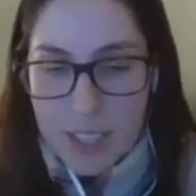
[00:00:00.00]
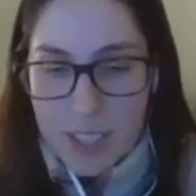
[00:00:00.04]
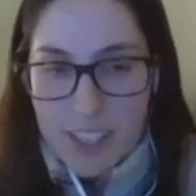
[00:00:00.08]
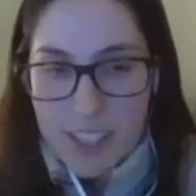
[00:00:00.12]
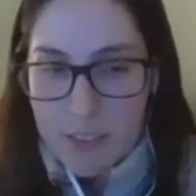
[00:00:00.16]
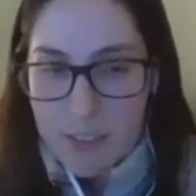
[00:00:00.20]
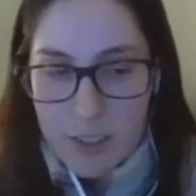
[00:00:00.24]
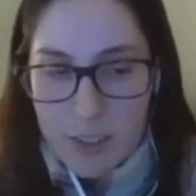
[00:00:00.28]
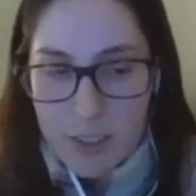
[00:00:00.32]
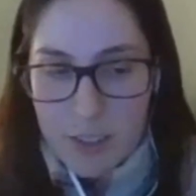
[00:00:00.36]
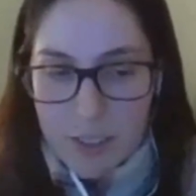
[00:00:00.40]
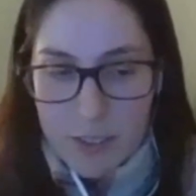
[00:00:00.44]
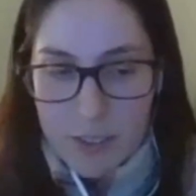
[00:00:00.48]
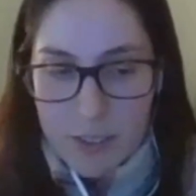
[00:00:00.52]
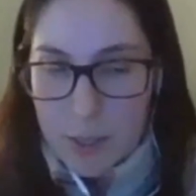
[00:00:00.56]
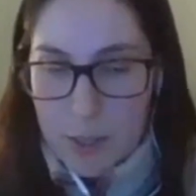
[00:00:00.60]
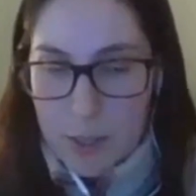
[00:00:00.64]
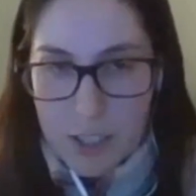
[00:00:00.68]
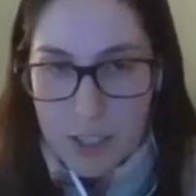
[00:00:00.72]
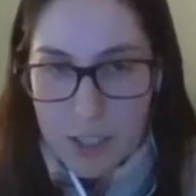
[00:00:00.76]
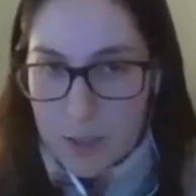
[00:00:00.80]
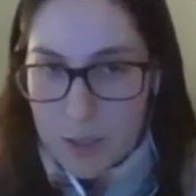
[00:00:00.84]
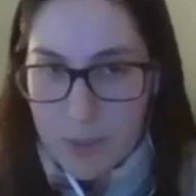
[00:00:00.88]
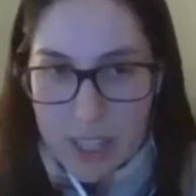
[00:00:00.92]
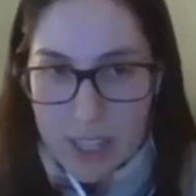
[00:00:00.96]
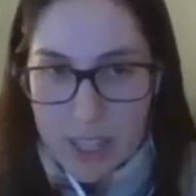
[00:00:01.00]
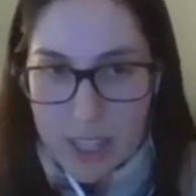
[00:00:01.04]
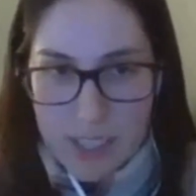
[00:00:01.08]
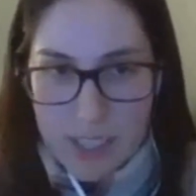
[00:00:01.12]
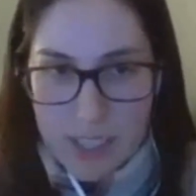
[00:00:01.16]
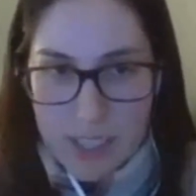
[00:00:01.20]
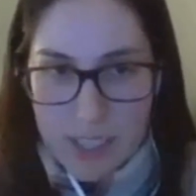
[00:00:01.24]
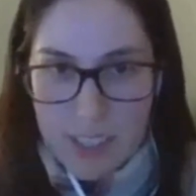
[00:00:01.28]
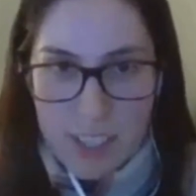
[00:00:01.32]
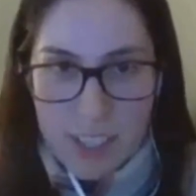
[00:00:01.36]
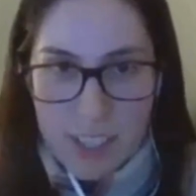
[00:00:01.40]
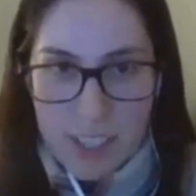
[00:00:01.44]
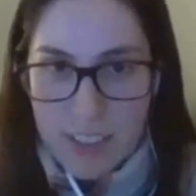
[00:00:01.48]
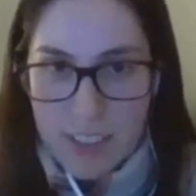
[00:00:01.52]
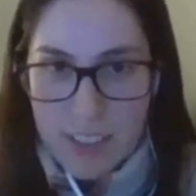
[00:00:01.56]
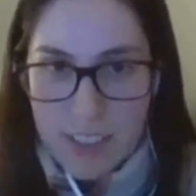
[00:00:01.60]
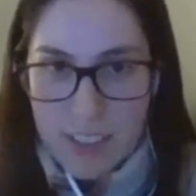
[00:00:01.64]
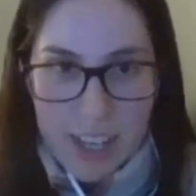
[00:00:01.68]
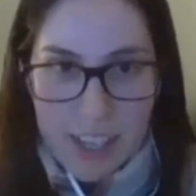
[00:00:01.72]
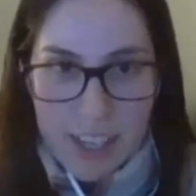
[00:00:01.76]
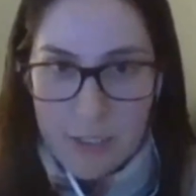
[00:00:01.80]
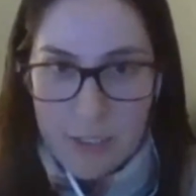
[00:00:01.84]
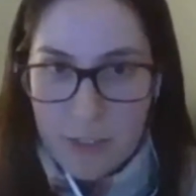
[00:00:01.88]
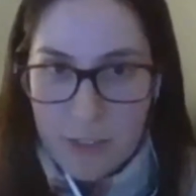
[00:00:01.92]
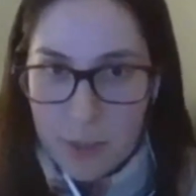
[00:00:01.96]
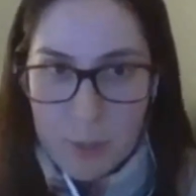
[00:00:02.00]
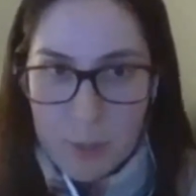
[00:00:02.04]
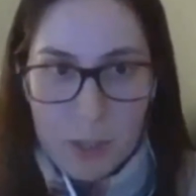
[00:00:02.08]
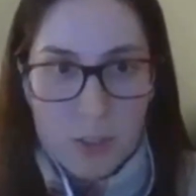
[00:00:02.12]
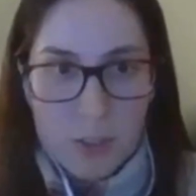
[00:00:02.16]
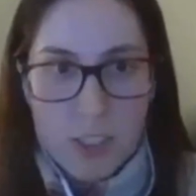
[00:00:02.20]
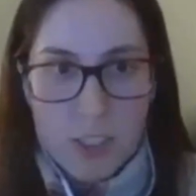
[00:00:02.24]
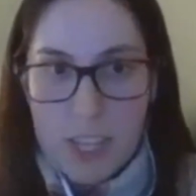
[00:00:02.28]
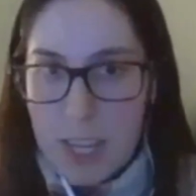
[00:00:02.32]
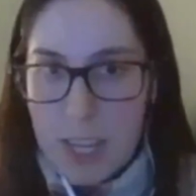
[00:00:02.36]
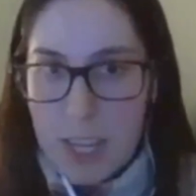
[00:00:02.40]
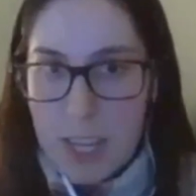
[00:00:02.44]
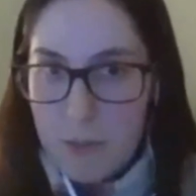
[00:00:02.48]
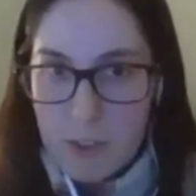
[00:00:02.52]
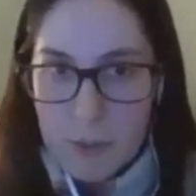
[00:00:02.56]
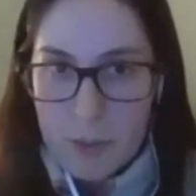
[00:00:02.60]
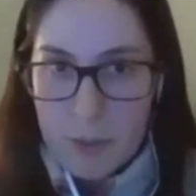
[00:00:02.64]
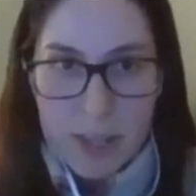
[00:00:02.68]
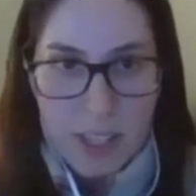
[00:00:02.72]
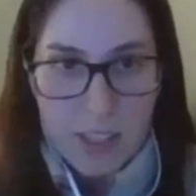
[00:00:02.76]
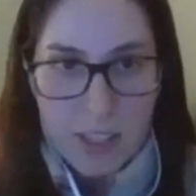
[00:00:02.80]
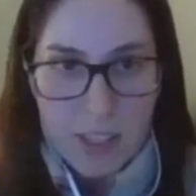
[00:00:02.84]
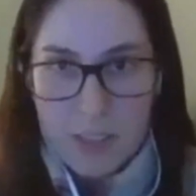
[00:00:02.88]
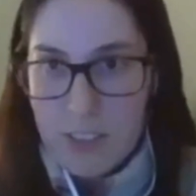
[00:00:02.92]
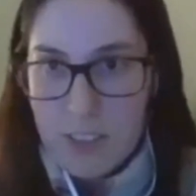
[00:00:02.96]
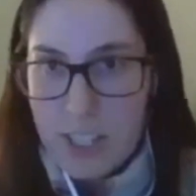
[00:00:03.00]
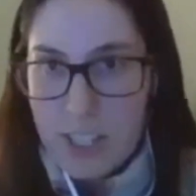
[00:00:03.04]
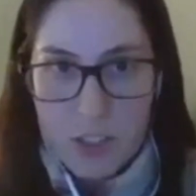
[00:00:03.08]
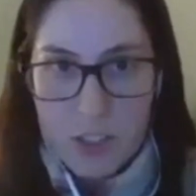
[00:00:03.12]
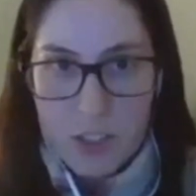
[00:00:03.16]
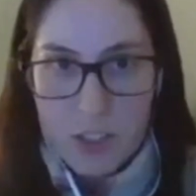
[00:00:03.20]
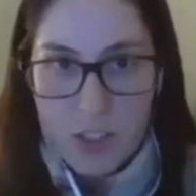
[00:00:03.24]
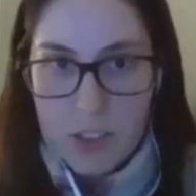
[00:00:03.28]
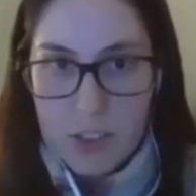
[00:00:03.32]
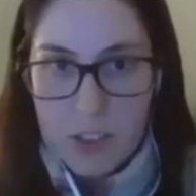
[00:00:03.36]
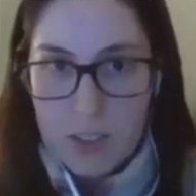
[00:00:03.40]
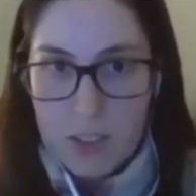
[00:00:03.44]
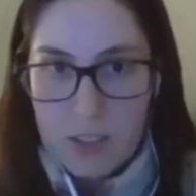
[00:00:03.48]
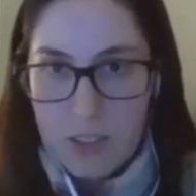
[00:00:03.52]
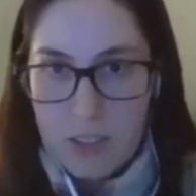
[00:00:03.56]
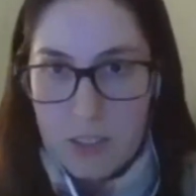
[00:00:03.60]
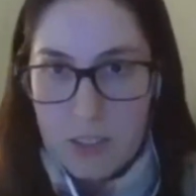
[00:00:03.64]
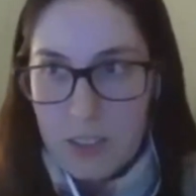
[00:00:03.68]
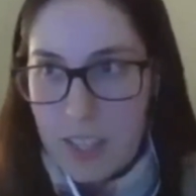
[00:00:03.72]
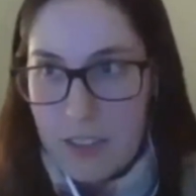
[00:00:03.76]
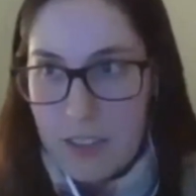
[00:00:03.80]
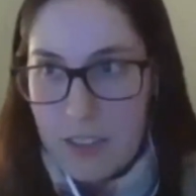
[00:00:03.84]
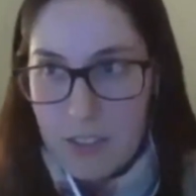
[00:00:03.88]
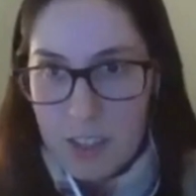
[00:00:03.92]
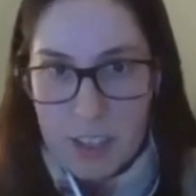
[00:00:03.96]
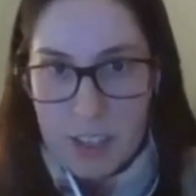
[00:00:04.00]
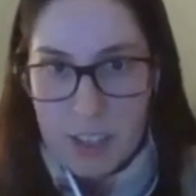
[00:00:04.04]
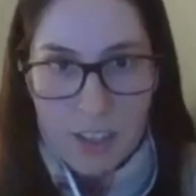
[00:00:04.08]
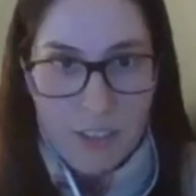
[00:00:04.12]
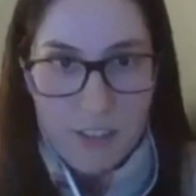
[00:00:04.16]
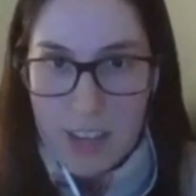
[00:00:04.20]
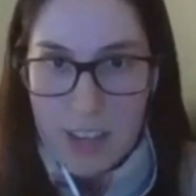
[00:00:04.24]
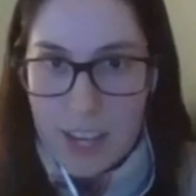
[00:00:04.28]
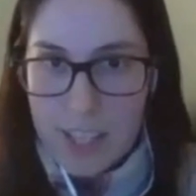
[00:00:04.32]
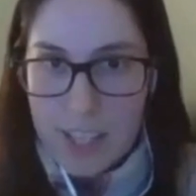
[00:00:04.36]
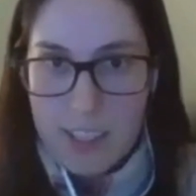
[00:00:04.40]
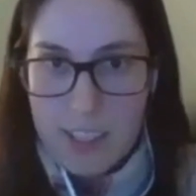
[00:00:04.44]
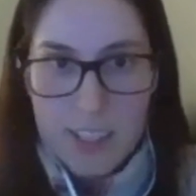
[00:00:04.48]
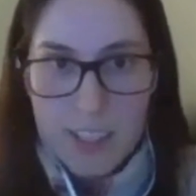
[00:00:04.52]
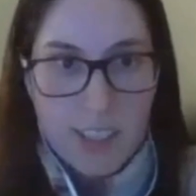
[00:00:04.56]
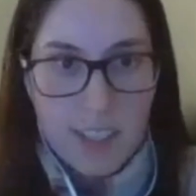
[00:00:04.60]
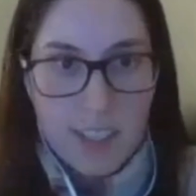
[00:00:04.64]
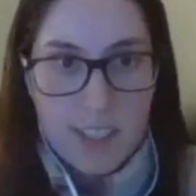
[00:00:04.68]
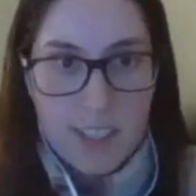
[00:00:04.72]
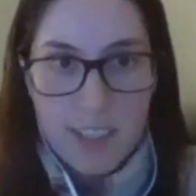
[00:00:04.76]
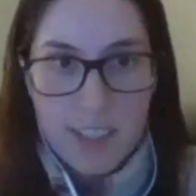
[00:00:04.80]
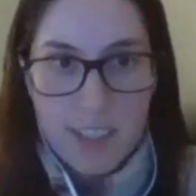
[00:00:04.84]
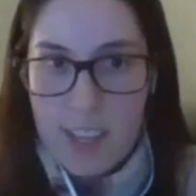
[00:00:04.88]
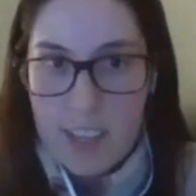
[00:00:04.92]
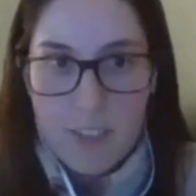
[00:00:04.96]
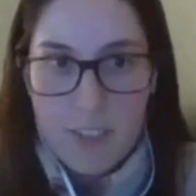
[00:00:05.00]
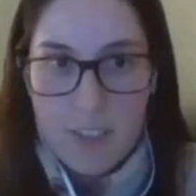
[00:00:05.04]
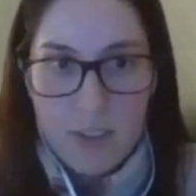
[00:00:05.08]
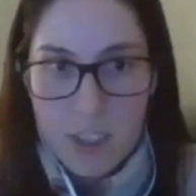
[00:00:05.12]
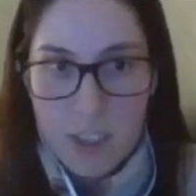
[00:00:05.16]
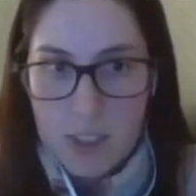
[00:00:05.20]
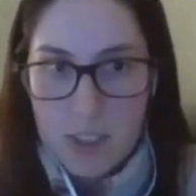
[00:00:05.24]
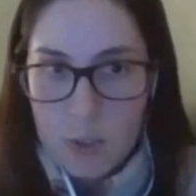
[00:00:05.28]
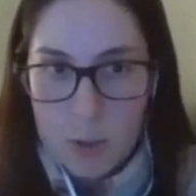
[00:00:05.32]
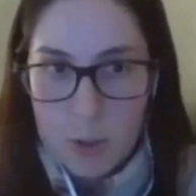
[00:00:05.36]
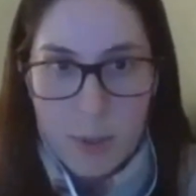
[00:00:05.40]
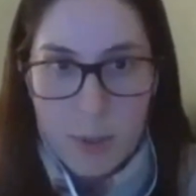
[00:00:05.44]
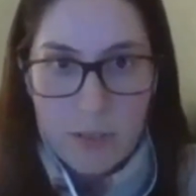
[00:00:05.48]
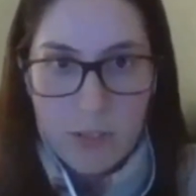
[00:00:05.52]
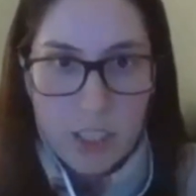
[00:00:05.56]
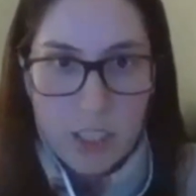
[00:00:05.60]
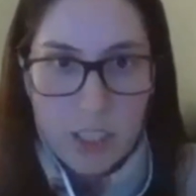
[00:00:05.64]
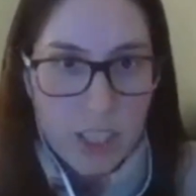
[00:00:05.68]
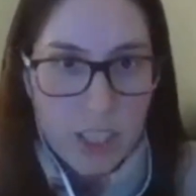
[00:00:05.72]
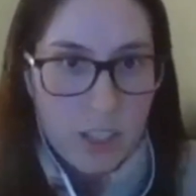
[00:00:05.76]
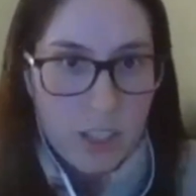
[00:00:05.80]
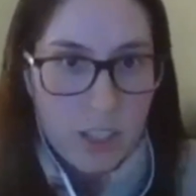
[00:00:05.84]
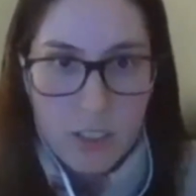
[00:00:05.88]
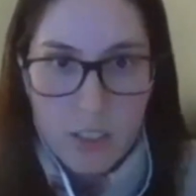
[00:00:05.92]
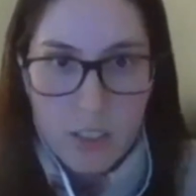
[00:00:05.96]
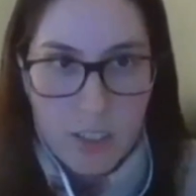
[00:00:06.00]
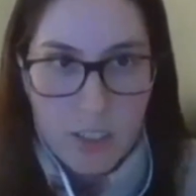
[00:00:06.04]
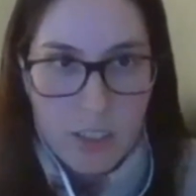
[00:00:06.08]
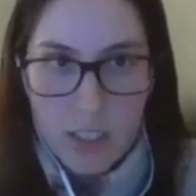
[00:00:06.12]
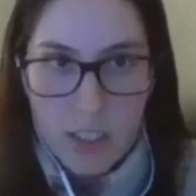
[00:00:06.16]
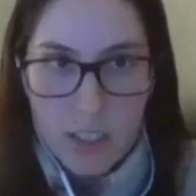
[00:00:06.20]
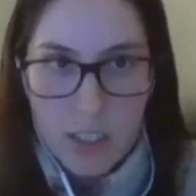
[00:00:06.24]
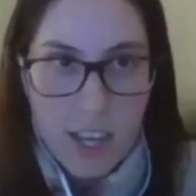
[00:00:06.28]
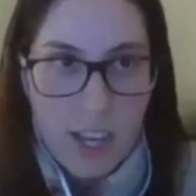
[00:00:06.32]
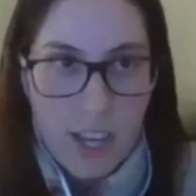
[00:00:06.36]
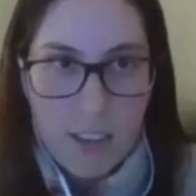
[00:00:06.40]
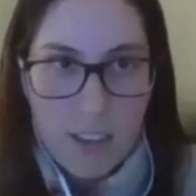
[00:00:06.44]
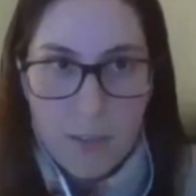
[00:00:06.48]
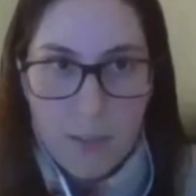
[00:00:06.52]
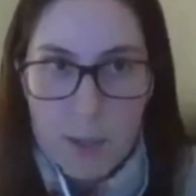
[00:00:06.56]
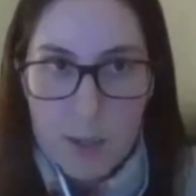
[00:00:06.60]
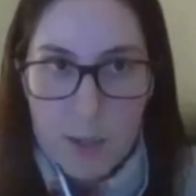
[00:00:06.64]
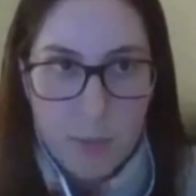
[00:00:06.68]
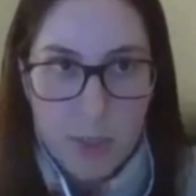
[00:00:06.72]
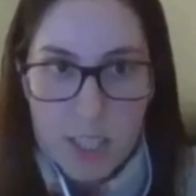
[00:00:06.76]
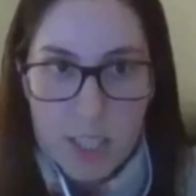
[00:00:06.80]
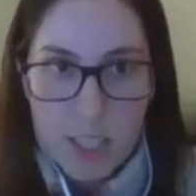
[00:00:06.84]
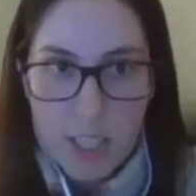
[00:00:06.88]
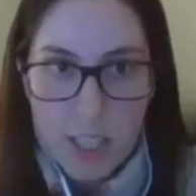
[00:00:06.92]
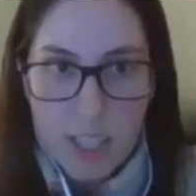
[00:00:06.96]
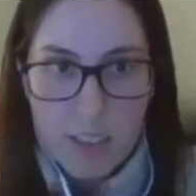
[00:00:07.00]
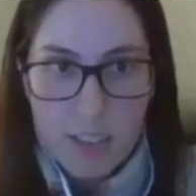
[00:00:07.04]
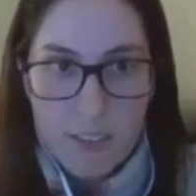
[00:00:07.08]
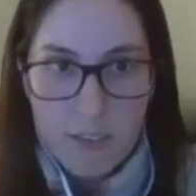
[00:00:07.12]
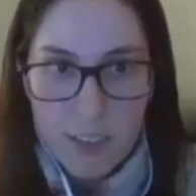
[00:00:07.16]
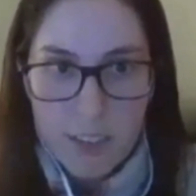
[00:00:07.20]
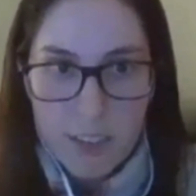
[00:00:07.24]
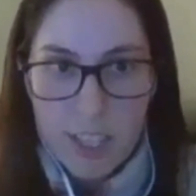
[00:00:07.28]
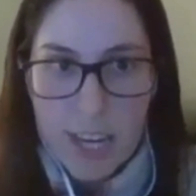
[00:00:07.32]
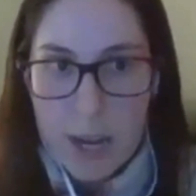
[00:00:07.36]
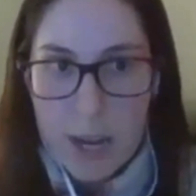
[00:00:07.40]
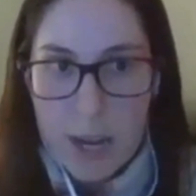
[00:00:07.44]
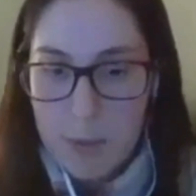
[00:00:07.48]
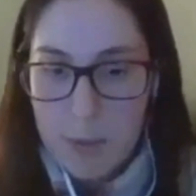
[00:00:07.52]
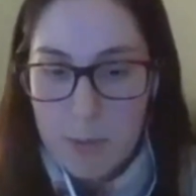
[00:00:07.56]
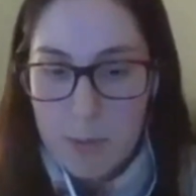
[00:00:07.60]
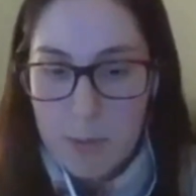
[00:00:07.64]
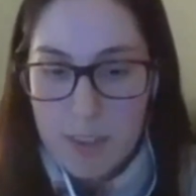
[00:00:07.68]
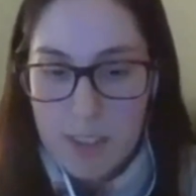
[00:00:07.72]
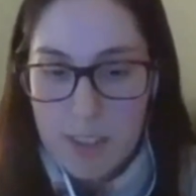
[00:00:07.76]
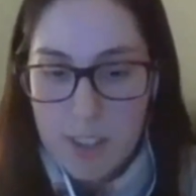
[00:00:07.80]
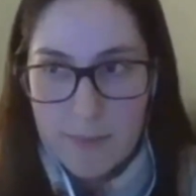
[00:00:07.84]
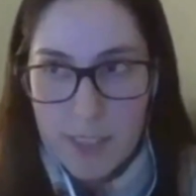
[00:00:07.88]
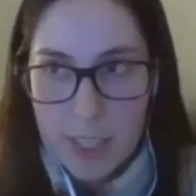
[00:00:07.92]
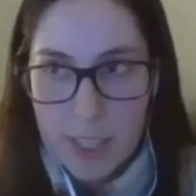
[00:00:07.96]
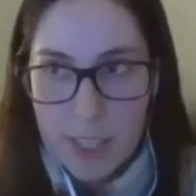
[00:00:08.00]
I've spoken to, basically, like from your team, from Aston Financial, even the conveyancers, like, have just all been really good. So yeah, I've been pretty, very happy with it.